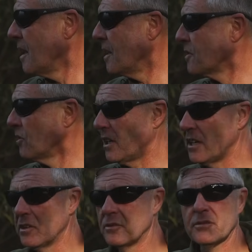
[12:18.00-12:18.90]
It's
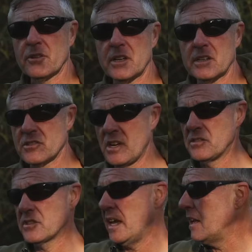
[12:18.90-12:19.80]
looking good for it. The
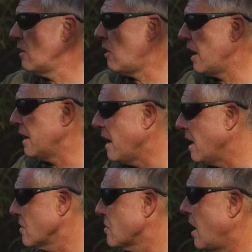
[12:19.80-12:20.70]
sun's getting high
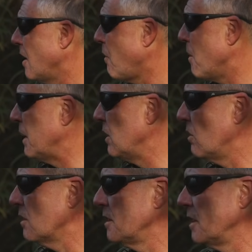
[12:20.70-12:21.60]
now, so it won't be
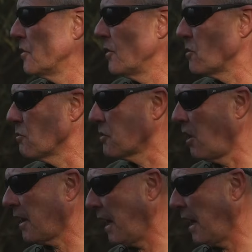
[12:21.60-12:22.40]
long and these fish will start